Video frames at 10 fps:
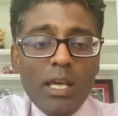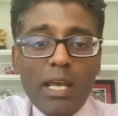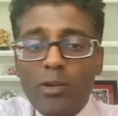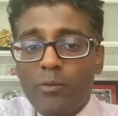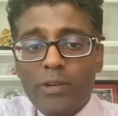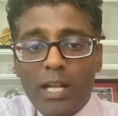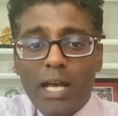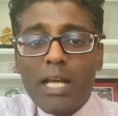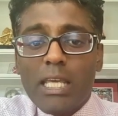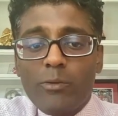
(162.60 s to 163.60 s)
And don't forget
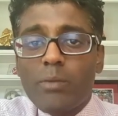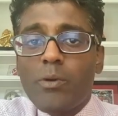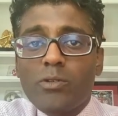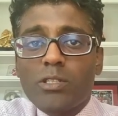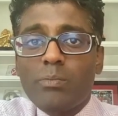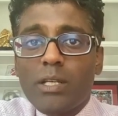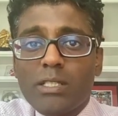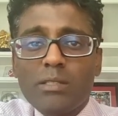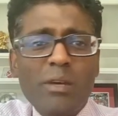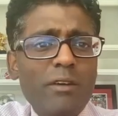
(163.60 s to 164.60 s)
hockey. We posted
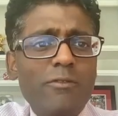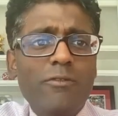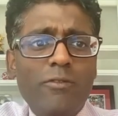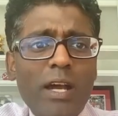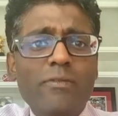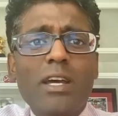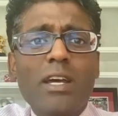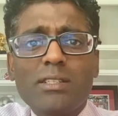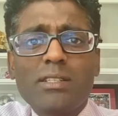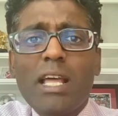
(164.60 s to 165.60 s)
plus about
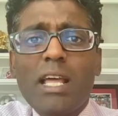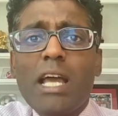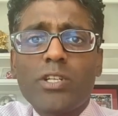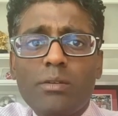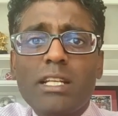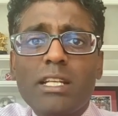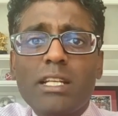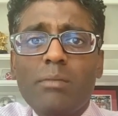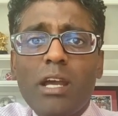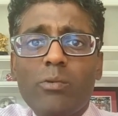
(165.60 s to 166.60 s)
5,000 last year,
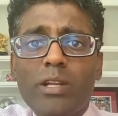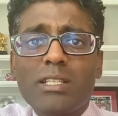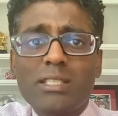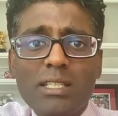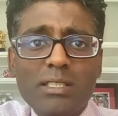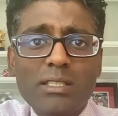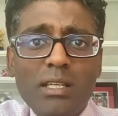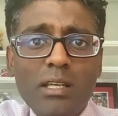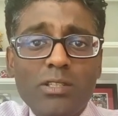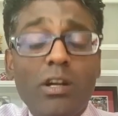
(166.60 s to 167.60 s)
back-to-back winning
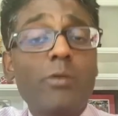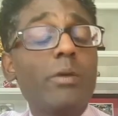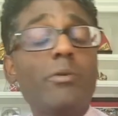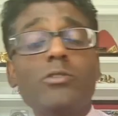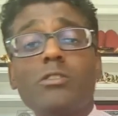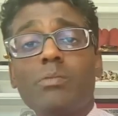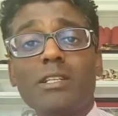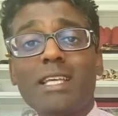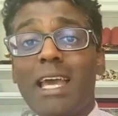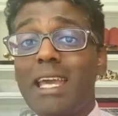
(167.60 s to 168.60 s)
seasons. Sorry, we posted
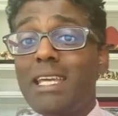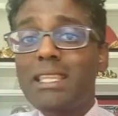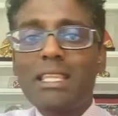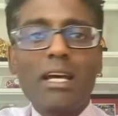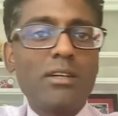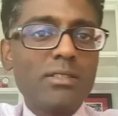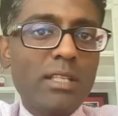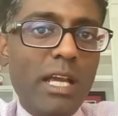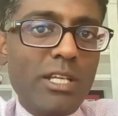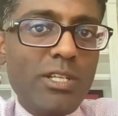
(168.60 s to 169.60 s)
plus
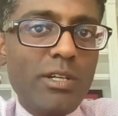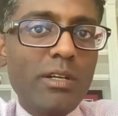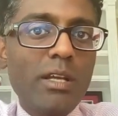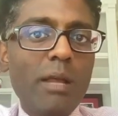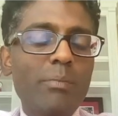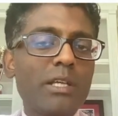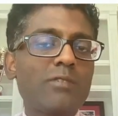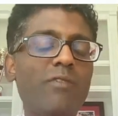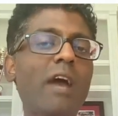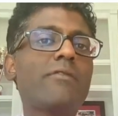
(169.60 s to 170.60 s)
8,000 last year and
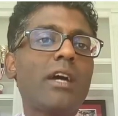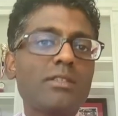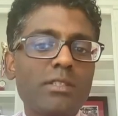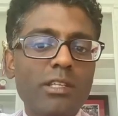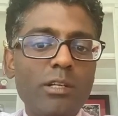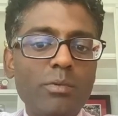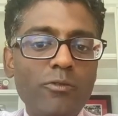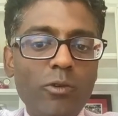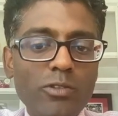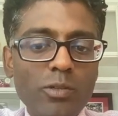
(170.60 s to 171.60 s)
plus 5,000 the year
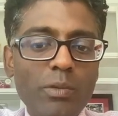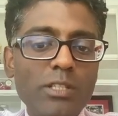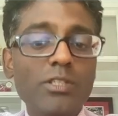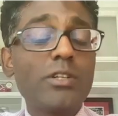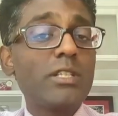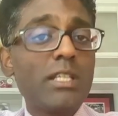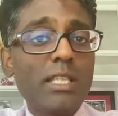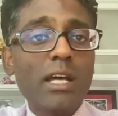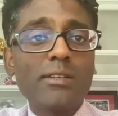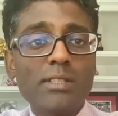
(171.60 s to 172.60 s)
before. So plus
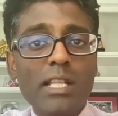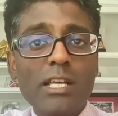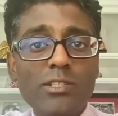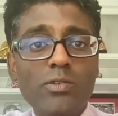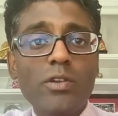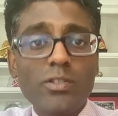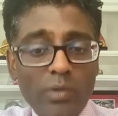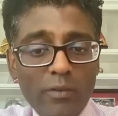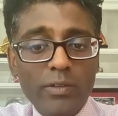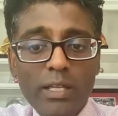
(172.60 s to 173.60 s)
13,000 the last 2 years,
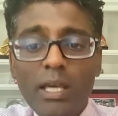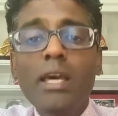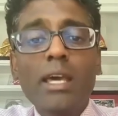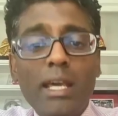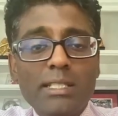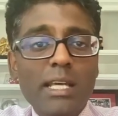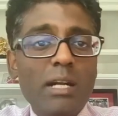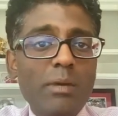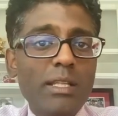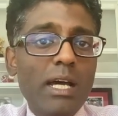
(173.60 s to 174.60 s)
roughly.
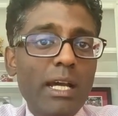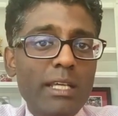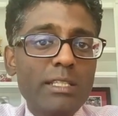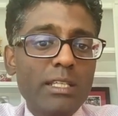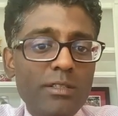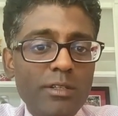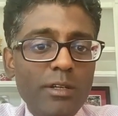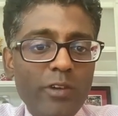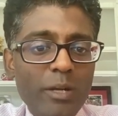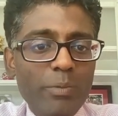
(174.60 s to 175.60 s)
Excited about the hockey season.
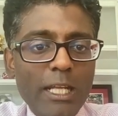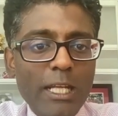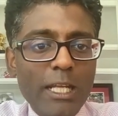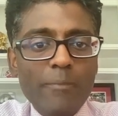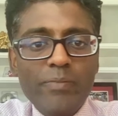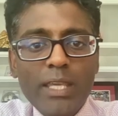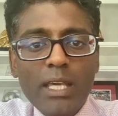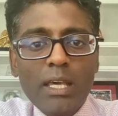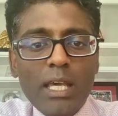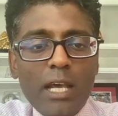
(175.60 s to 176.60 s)
Your free play today,
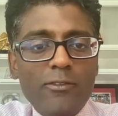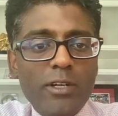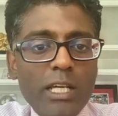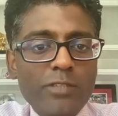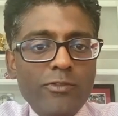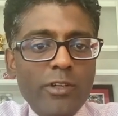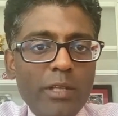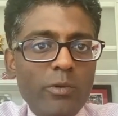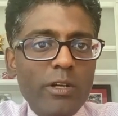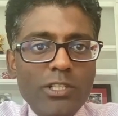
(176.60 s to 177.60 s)
after a nice free
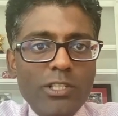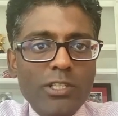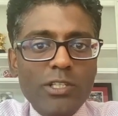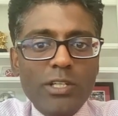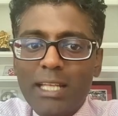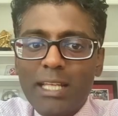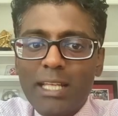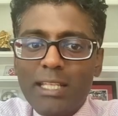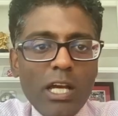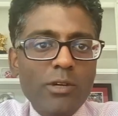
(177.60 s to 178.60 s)
play winner yesterday. I like the
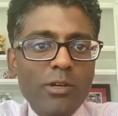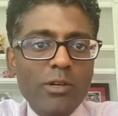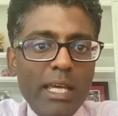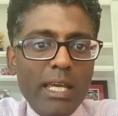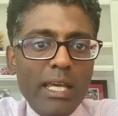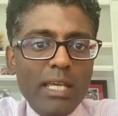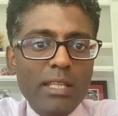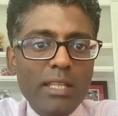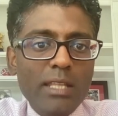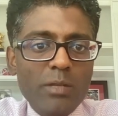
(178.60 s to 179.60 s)
Chicago Sky in
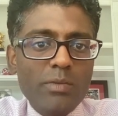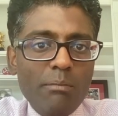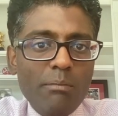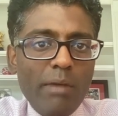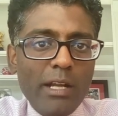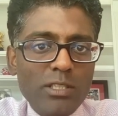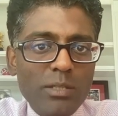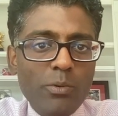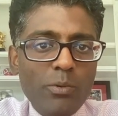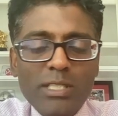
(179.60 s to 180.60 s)
the WNBA minus
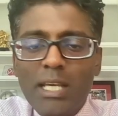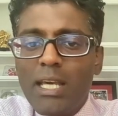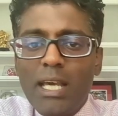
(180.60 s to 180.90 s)
the points.